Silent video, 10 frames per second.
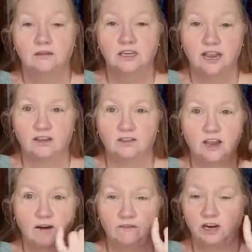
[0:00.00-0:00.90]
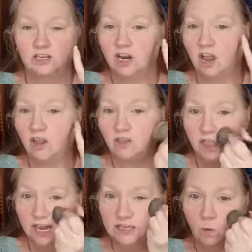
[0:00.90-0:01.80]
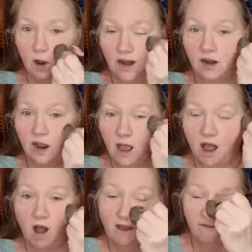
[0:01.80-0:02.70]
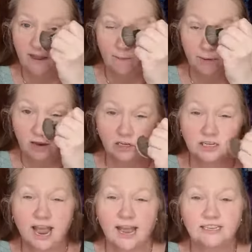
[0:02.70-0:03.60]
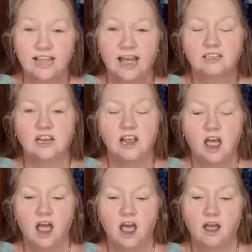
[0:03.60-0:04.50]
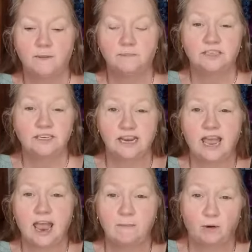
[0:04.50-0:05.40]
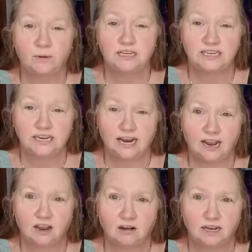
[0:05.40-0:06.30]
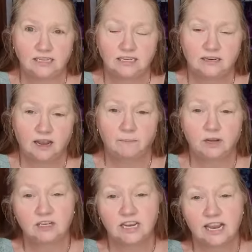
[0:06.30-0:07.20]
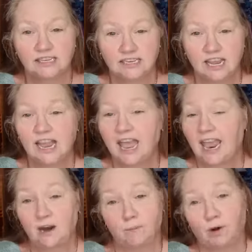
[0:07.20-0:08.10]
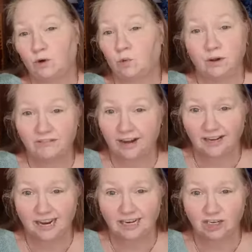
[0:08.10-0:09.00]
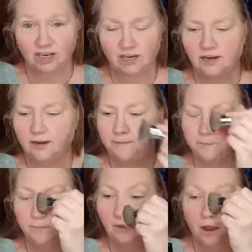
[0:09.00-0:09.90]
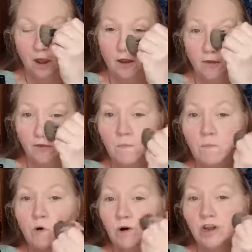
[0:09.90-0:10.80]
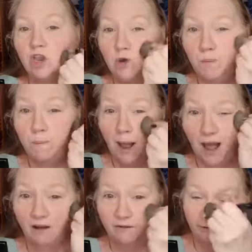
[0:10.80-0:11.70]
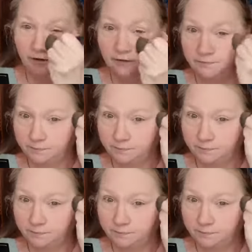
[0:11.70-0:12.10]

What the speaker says: to get the coverage. This one, I found, because it has that skincare properties in there, guys, and because it is skincare in a bottle with foundation, the more you buff,